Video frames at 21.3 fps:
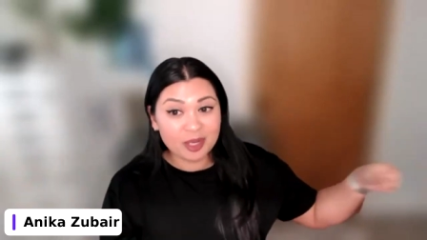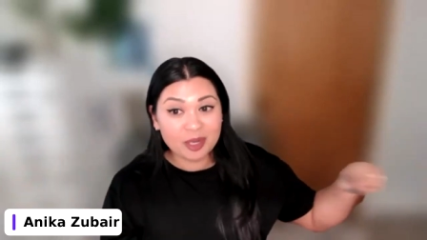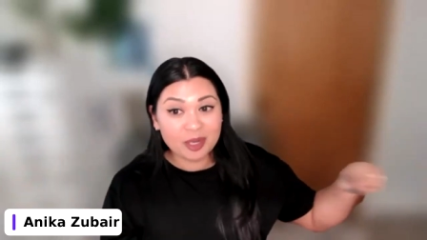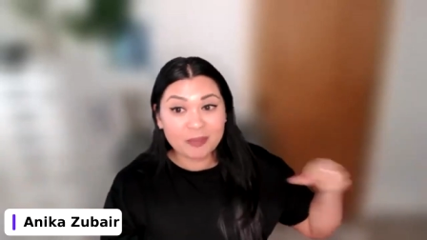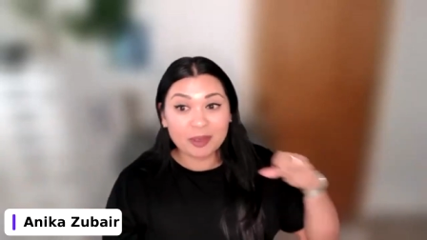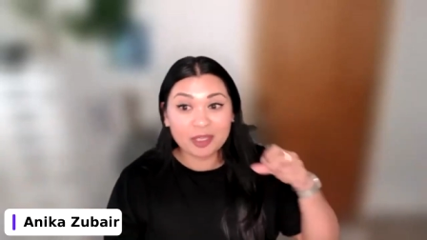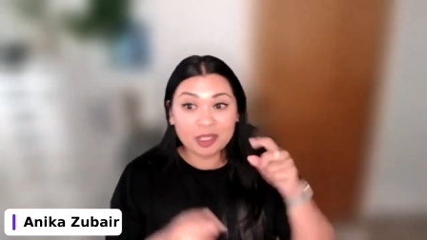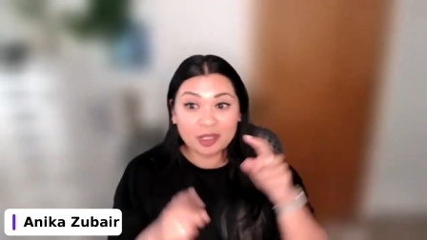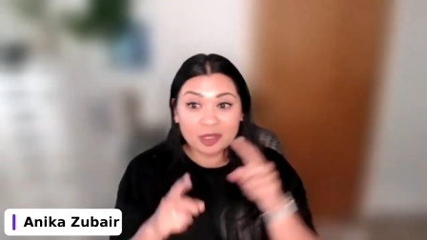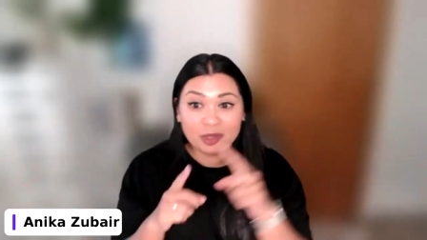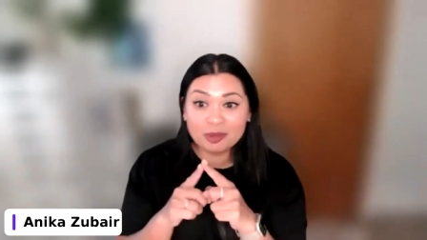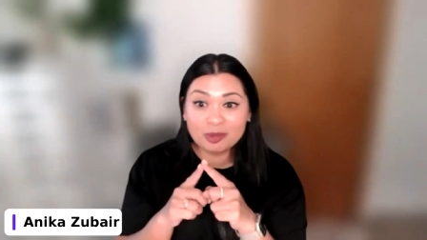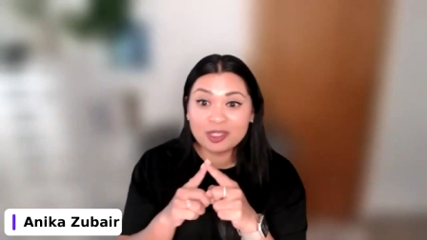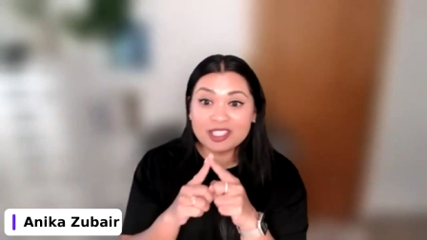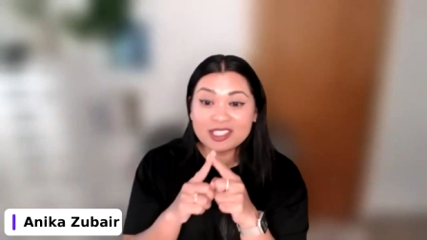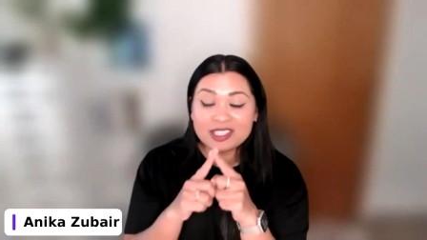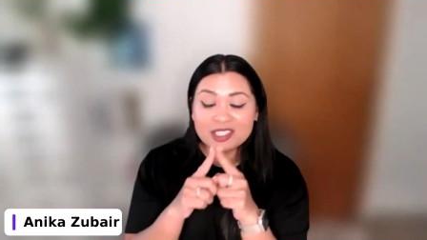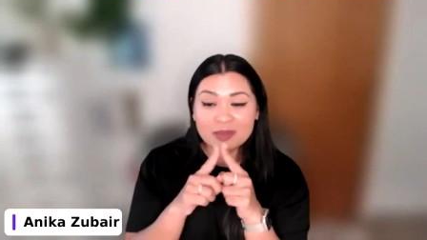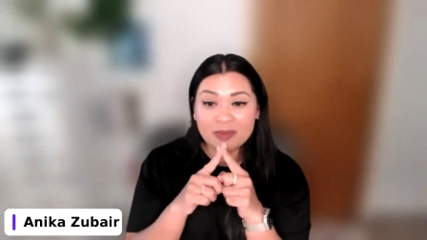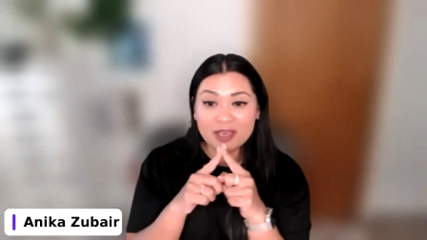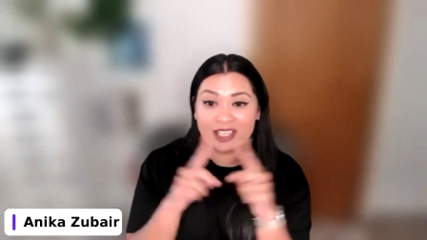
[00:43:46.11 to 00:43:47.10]
But you
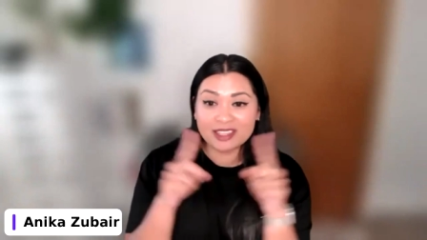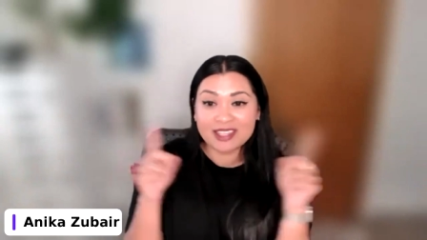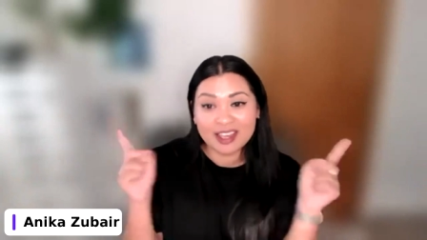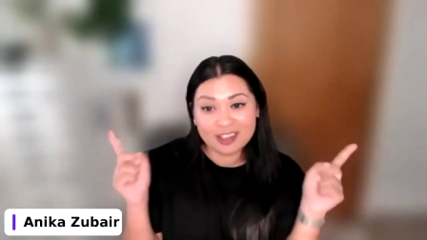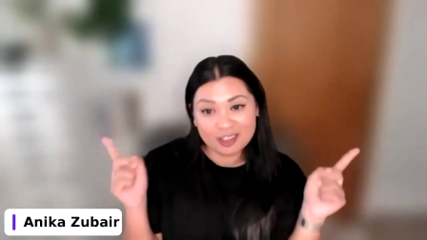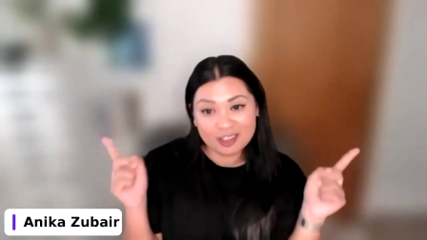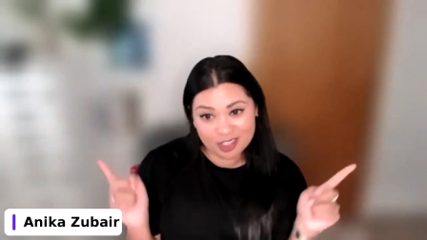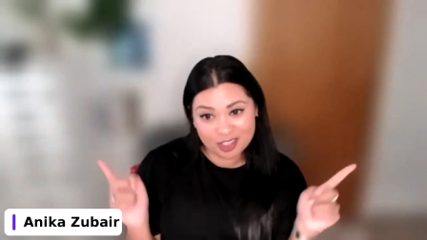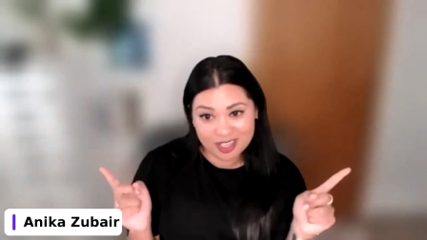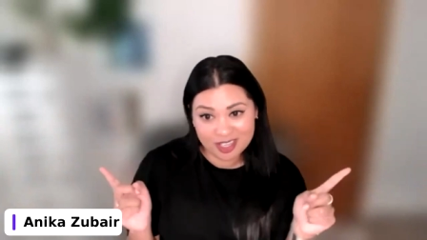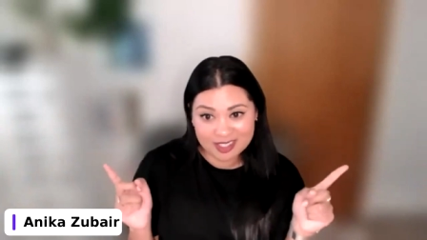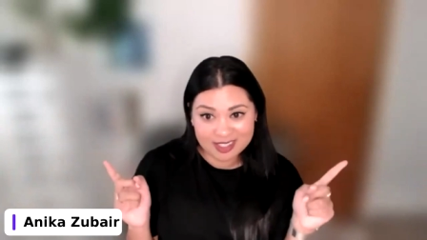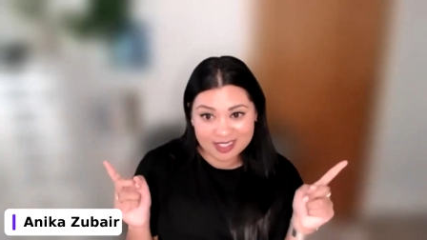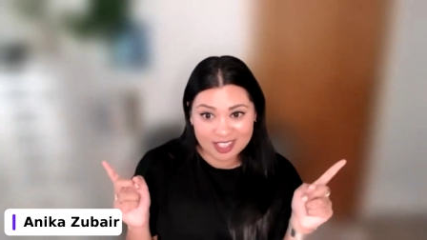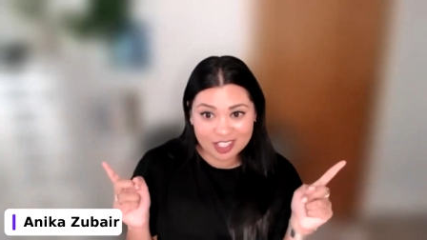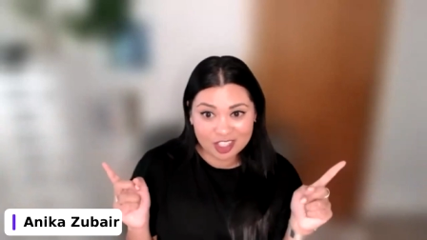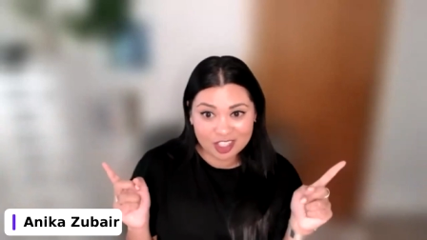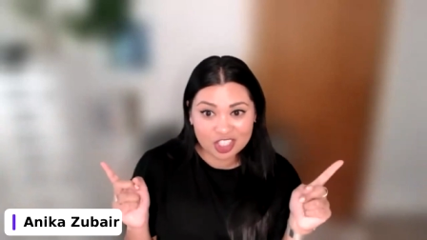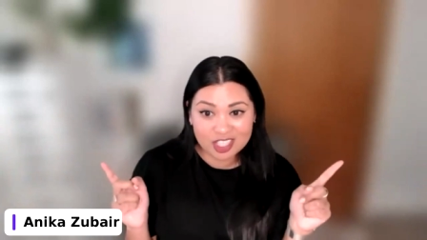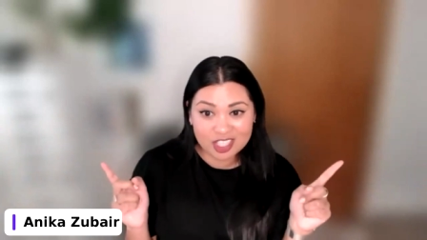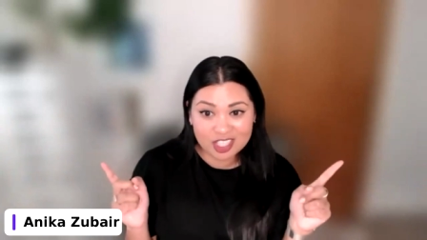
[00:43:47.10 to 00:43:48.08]
need to make that
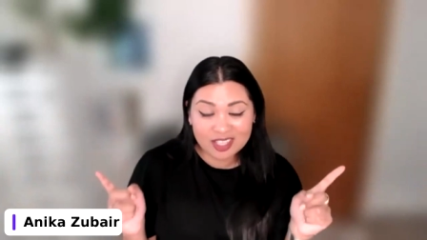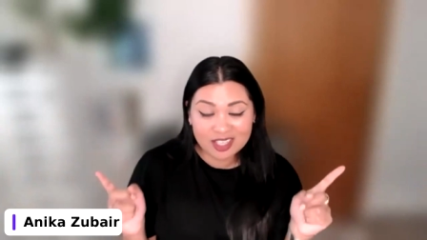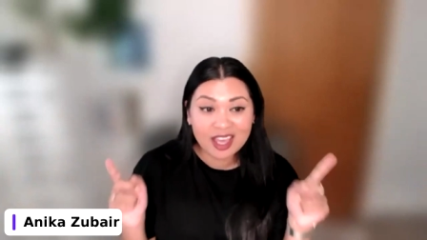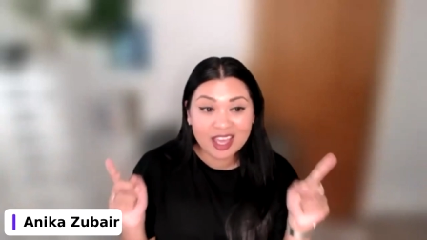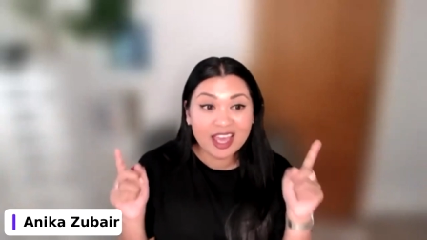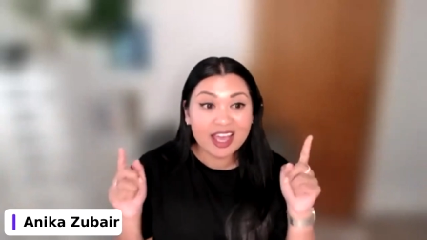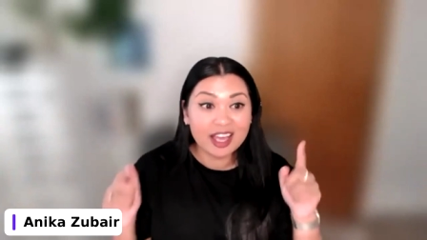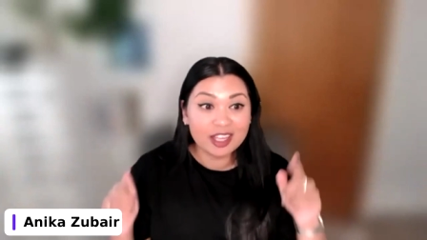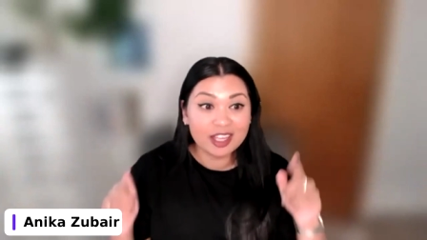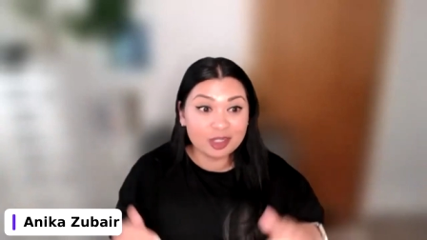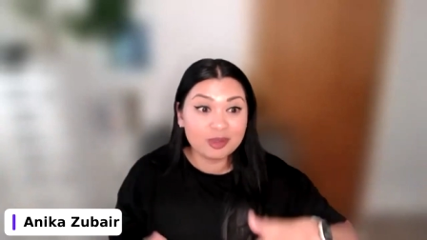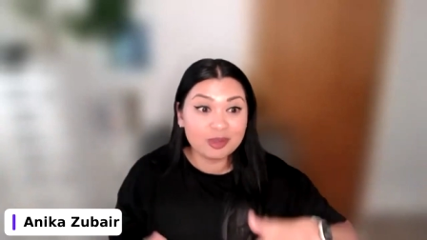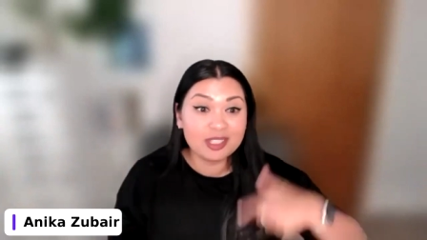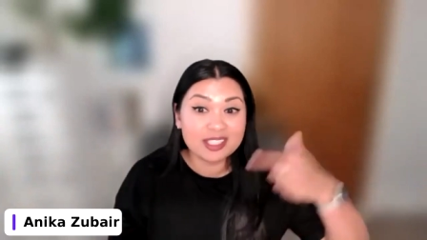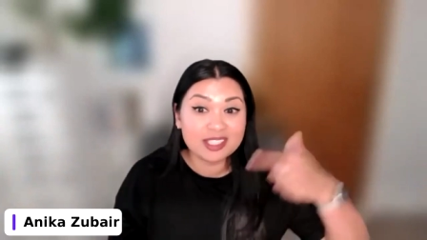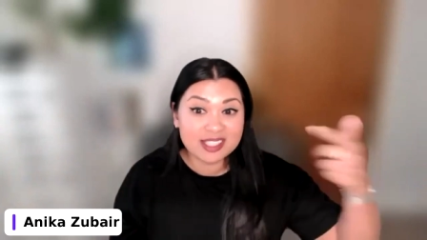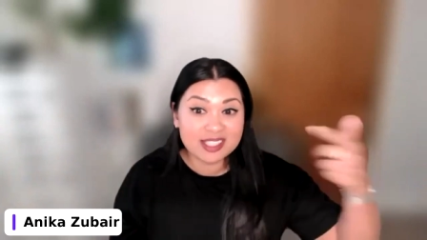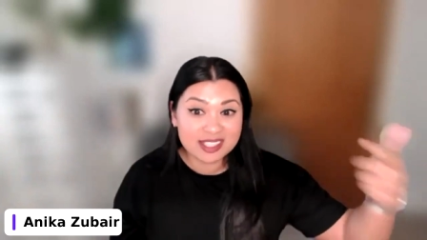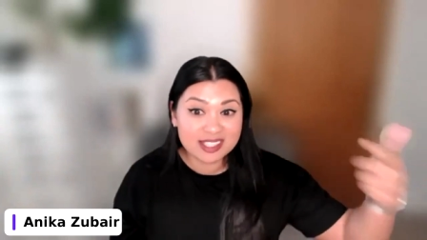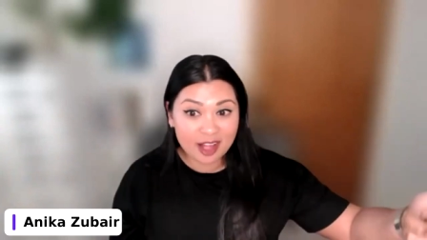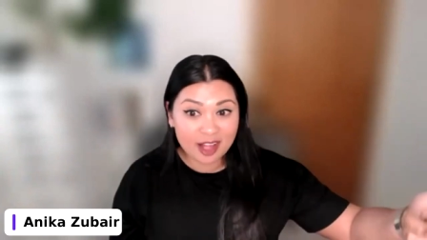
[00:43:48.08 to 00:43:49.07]
translation, and you need
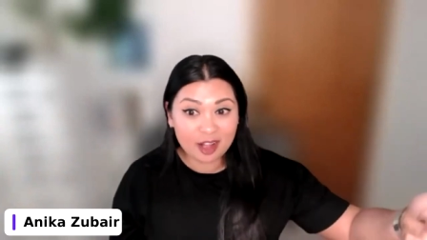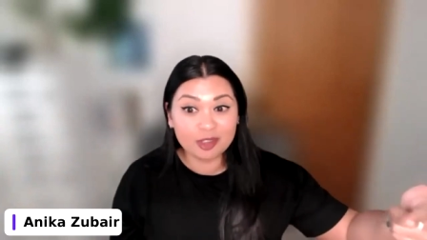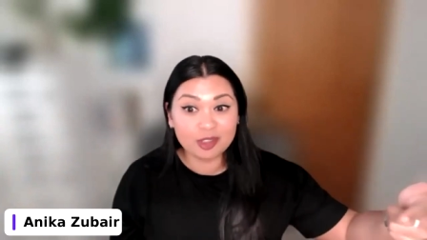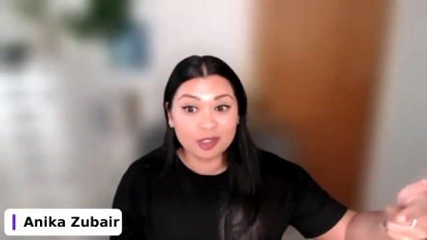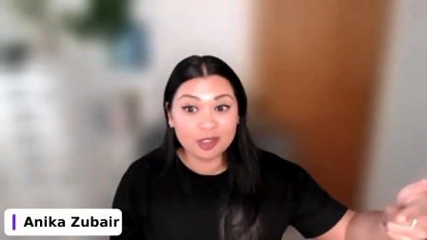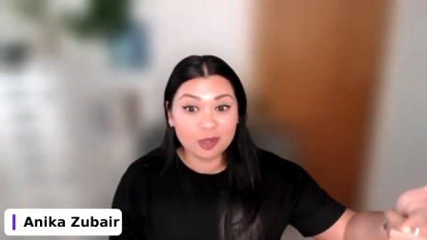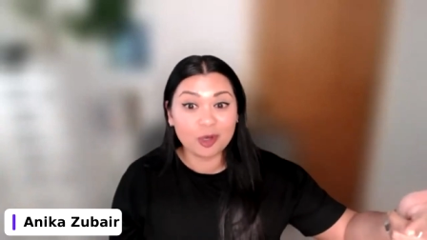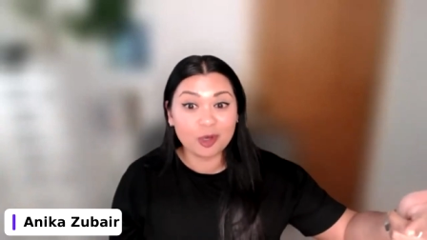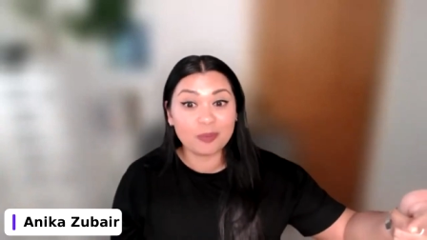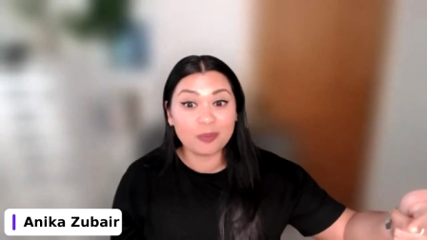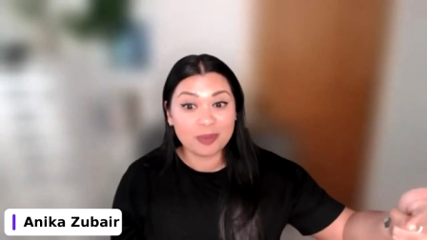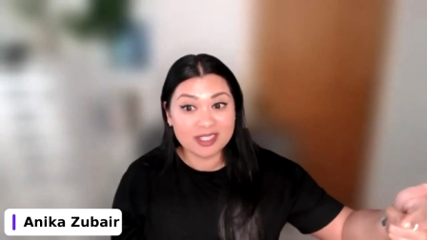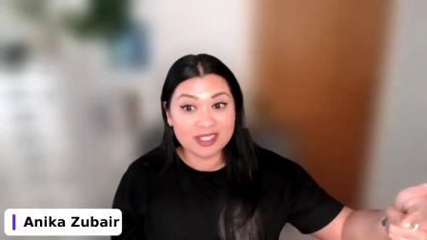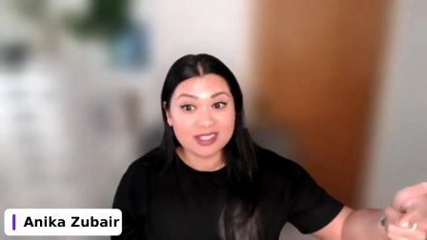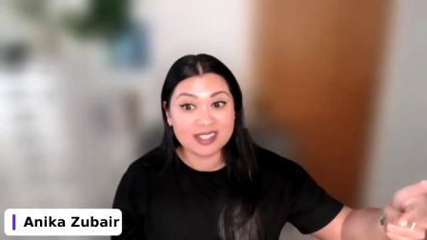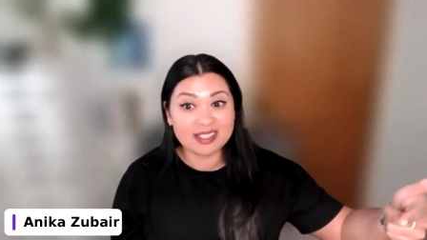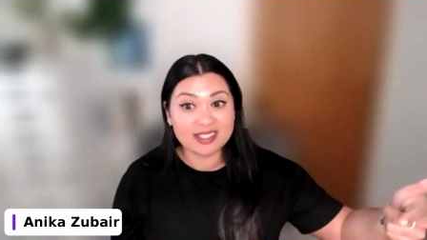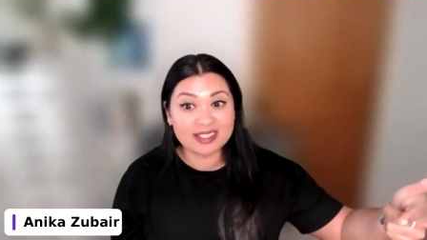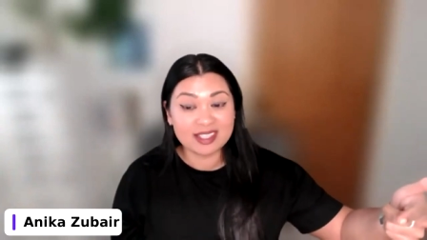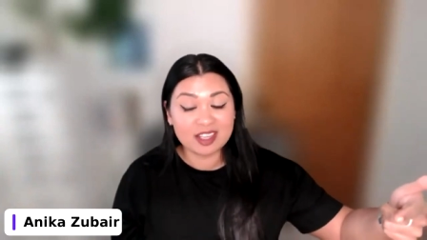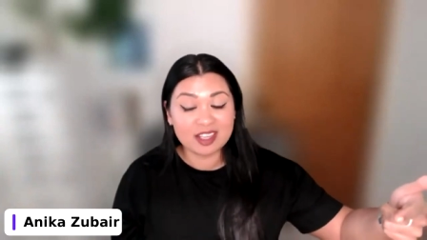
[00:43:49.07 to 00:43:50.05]
to tell your
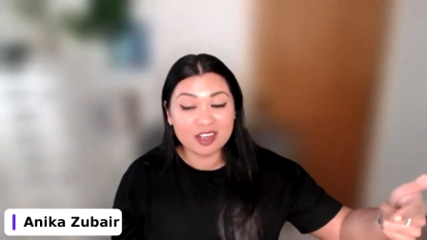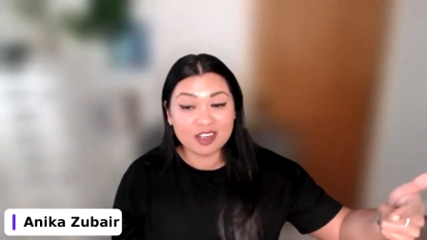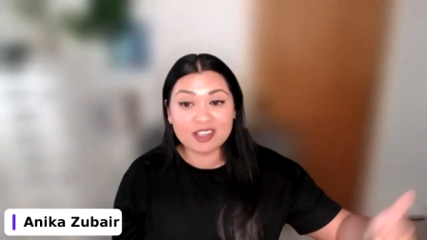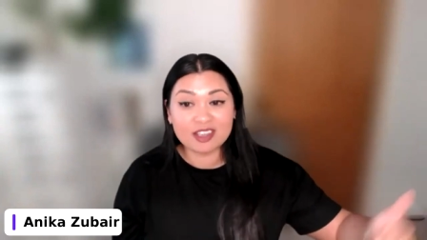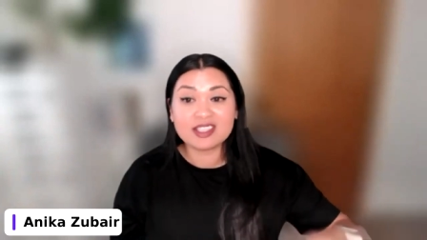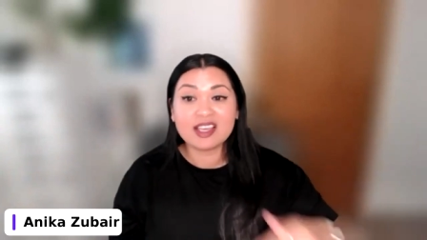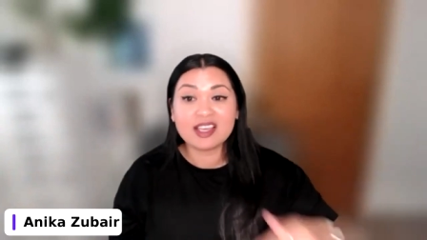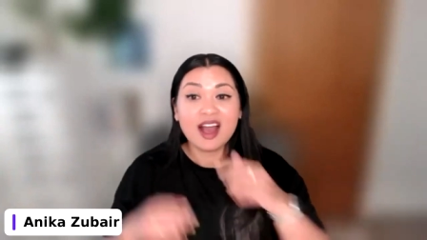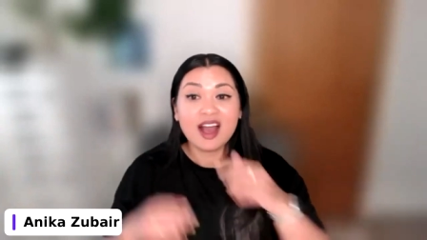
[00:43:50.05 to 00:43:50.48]
business leaders,